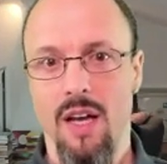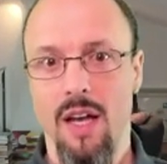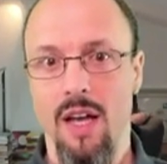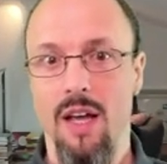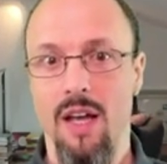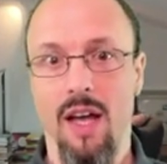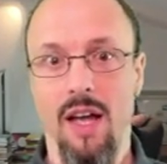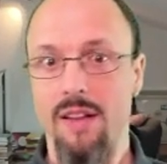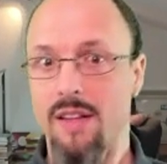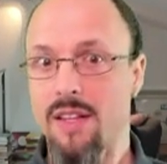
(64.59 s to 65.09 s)

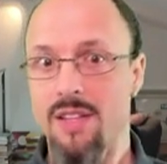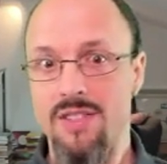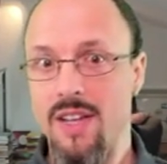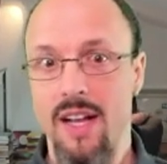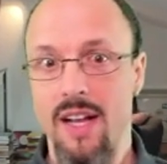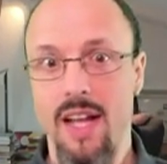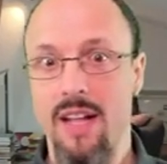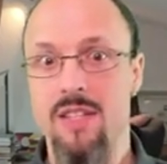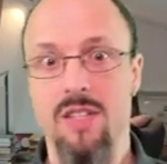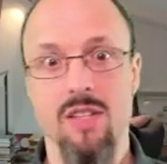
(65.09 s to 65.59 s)
And the
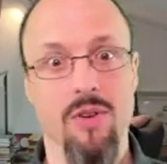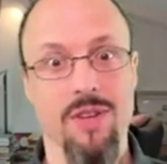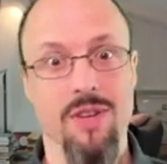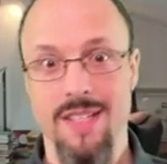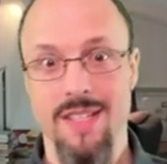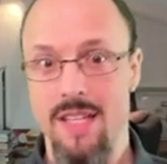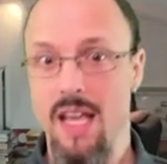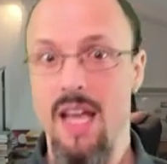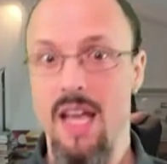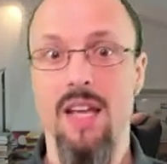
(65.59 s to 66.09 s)
sad answer
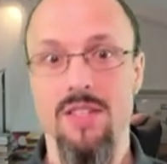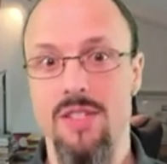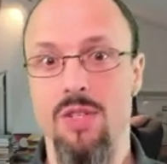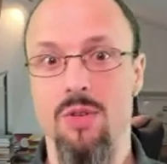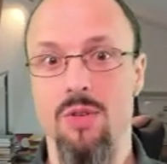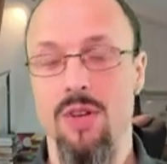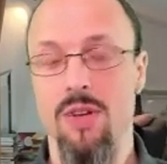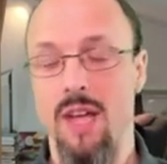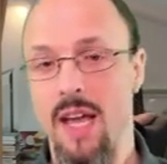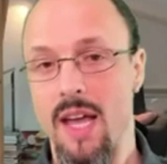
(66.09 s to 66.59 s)
is yes,
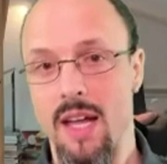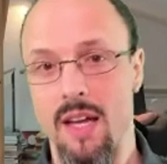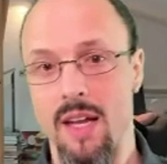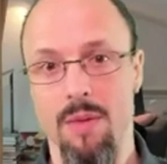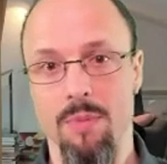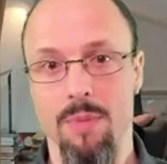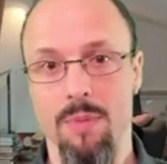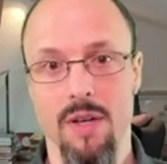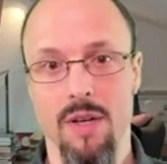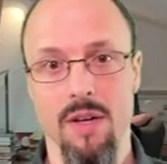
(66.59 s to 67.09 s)
you
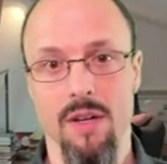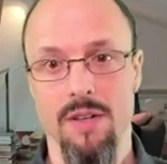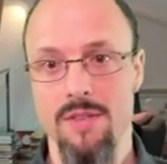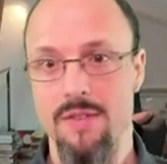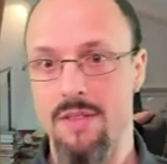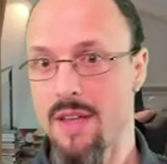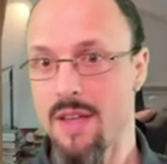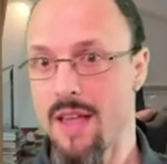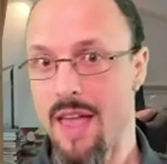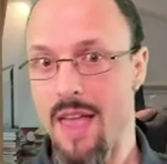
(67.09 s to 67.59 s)
can,
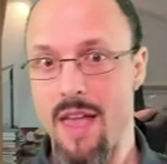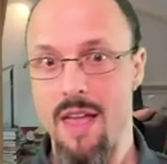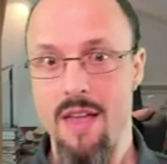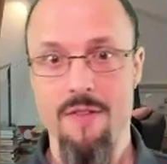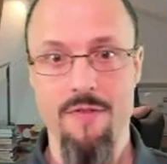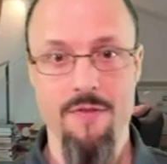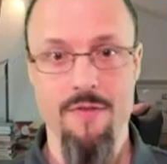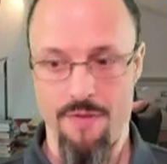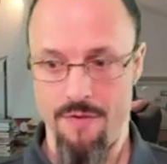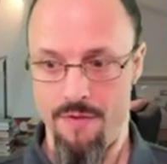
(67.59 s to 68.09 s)
because
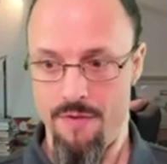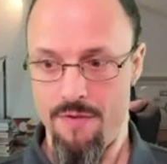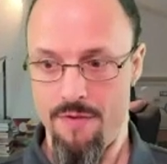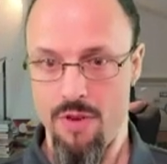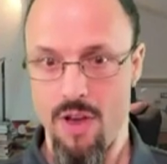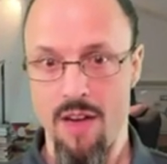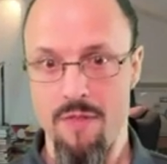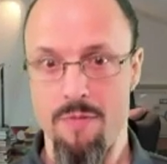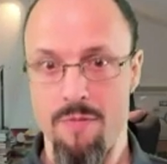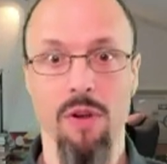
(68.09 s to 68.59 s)
if
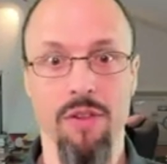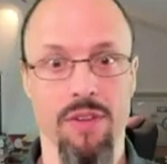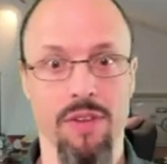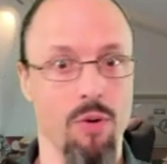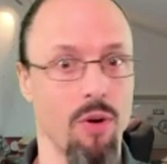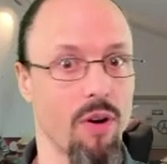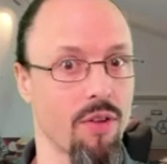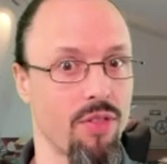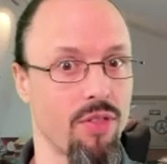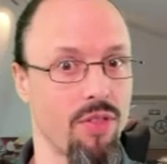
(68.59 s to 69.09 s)
you have built the
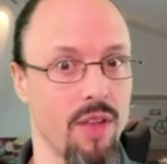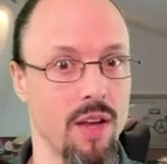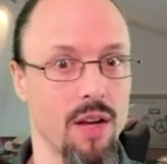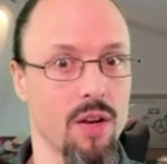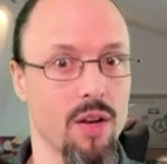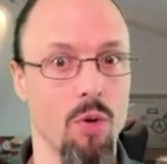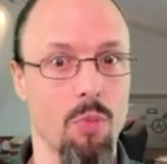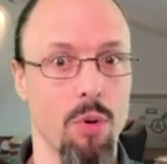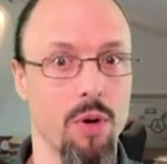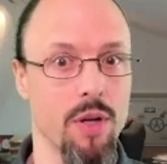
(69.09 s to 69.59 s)
wrong
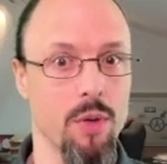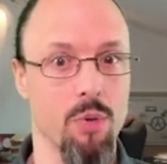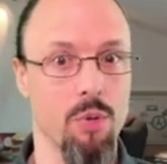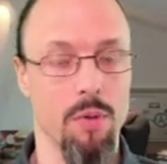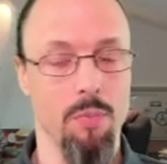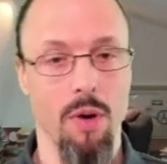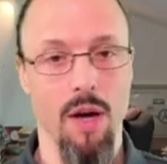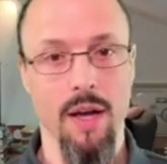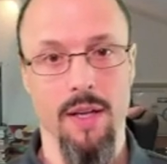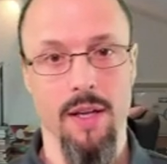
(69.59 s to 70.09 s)
thing, nobody
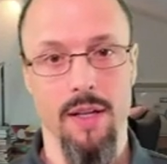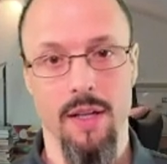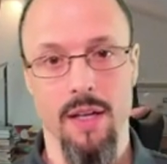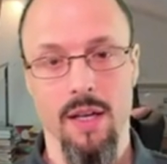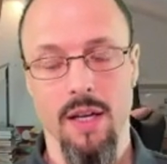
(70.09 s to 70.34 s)
will buy it.